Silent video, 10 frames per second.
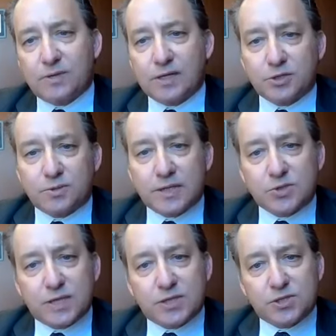
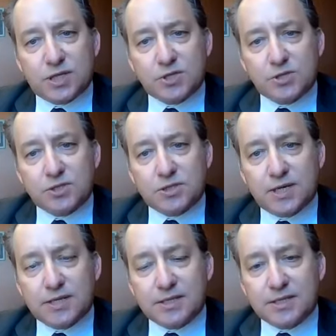undergraduate education is
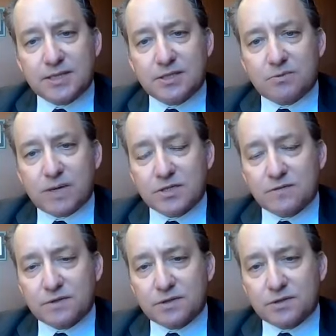done in the rest
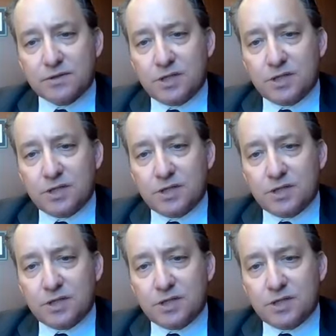of the